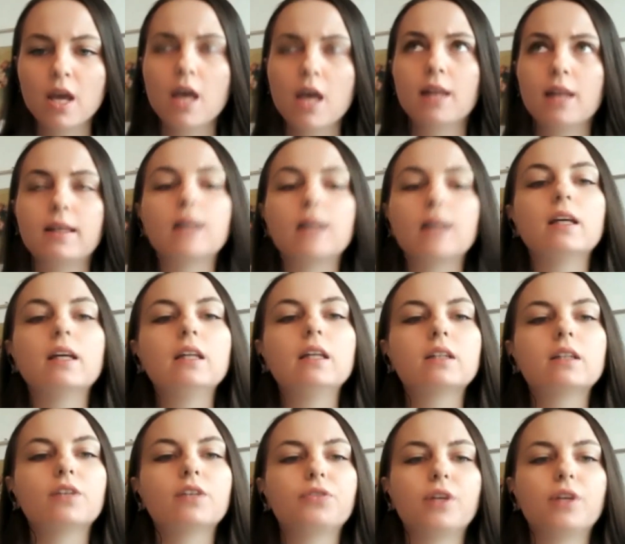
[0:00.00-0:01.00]
that
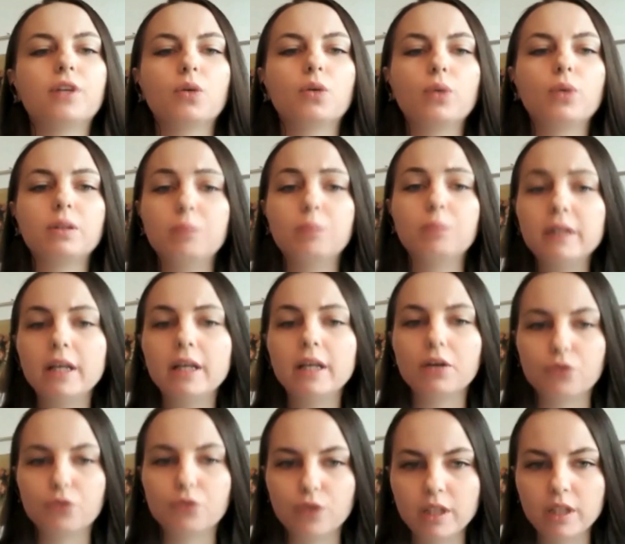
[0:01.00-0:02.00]
interfere with media
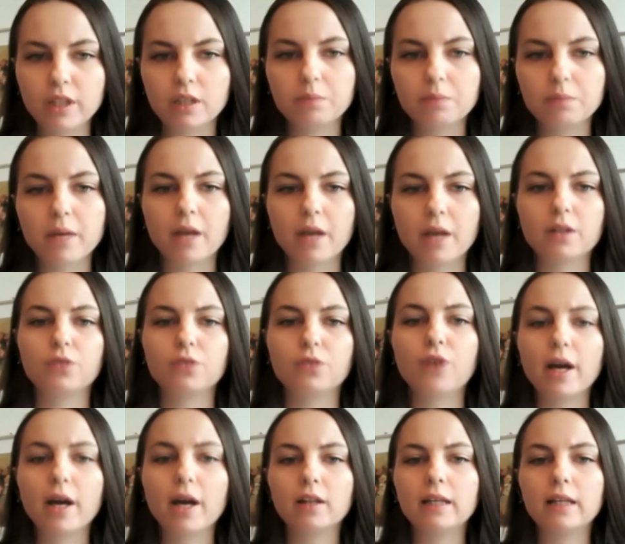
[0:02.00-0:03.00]
freedom and
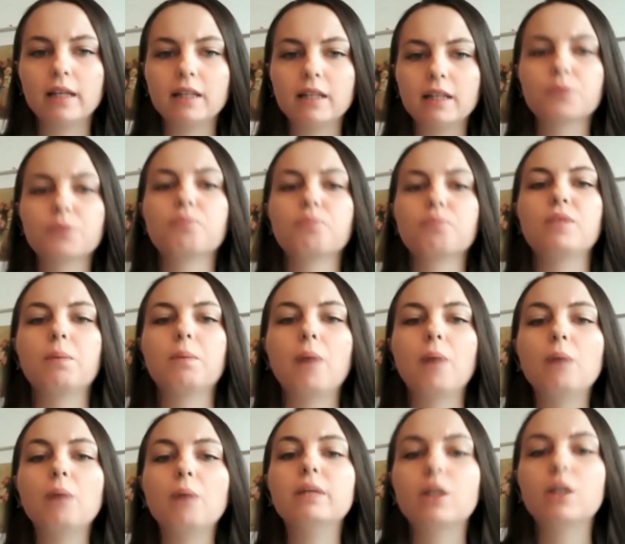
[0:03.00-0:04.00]
violate the
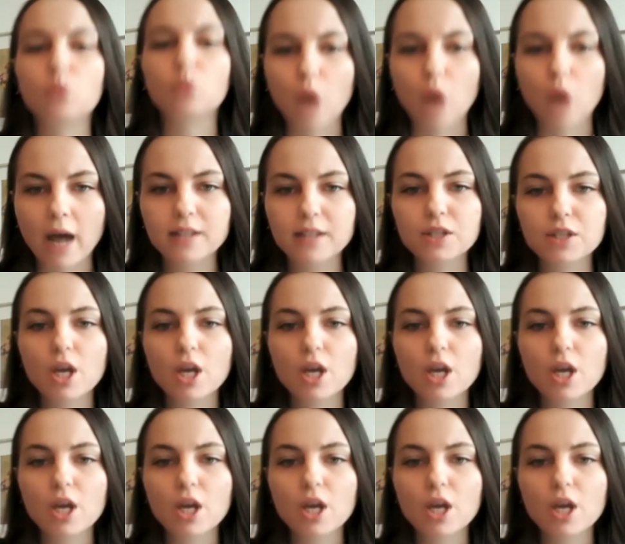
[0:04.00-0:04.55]
public right